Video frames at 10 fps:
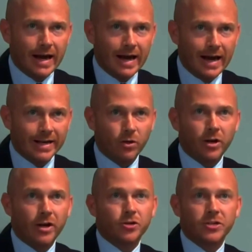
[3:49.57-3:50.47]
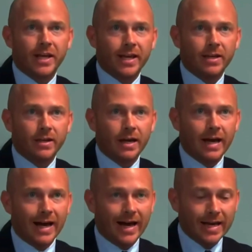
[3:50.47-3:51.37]
I don't understand.
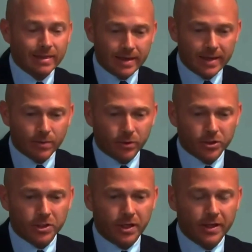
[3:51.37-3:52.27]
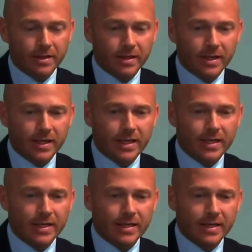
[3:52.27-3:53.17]
I think personally that
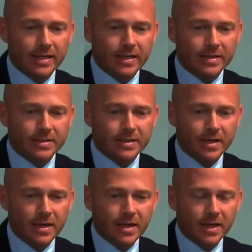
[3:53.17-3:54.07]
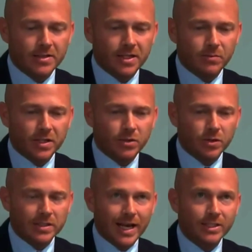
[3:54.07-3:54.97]
he is attempting to
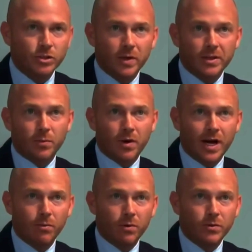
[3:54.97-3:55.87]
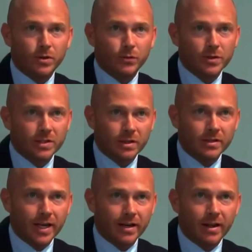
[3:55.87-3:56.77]
exacerbate the problem to
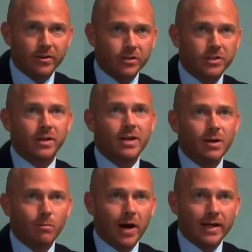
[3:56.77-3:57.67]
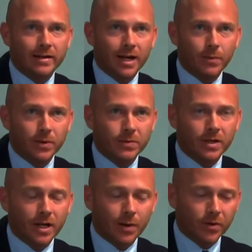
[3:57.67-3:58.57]
facilitate another Biden
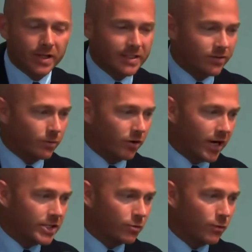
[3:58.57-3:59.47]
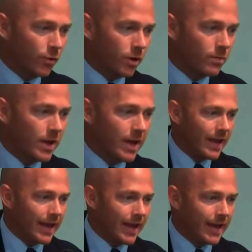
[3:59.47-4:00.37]
comprehensive immigration reform.
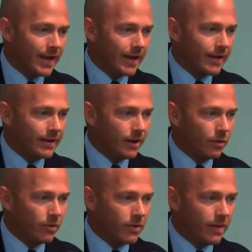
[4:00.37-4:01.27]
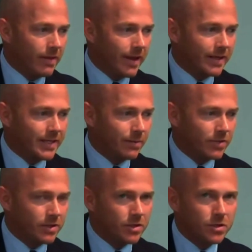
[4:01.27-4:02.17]
And, they
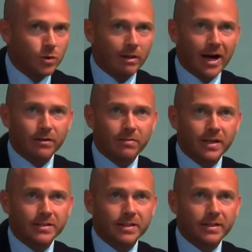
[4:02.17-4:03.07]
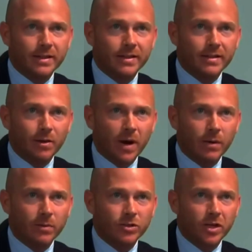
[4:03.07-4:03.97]
attempted to do a lot of things in the
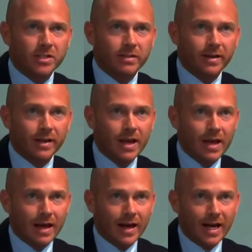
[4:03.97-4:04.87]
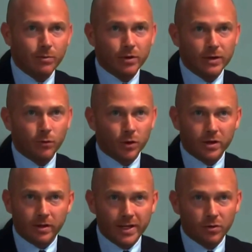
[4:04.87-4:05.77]
Obama administration that I believe were
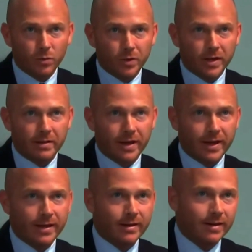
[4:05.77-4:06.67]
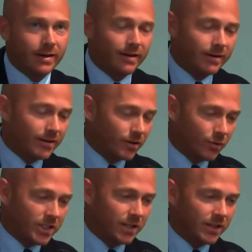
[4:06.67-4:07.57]
illegal, but they
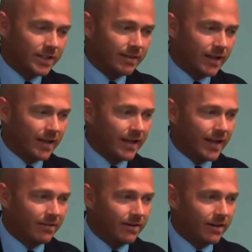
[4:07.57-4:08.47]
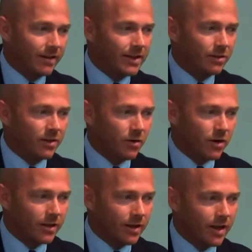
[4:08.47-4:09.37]
originally said they didn't have the legal
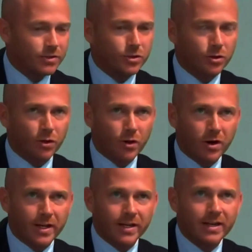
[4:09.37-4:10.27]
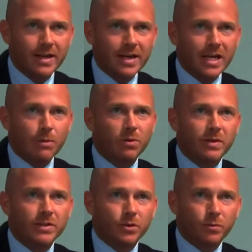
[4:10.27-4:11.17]
authority, the constitutional authority to
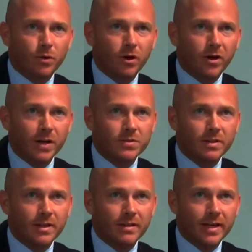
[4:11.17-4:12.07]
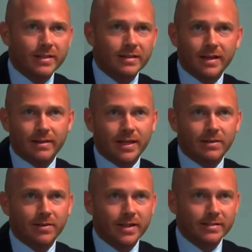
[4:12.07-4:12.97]
implement certain programs. And then at the
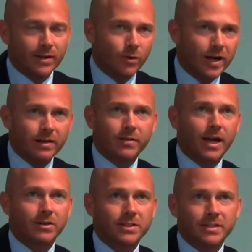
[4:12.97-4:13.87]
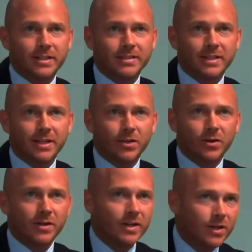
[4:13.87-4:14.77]
end of it, he said, well, if Congress isn't going to
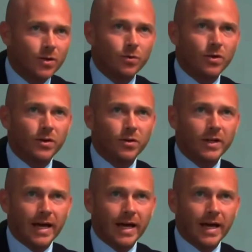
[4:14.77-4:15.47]
do it, we'll do it.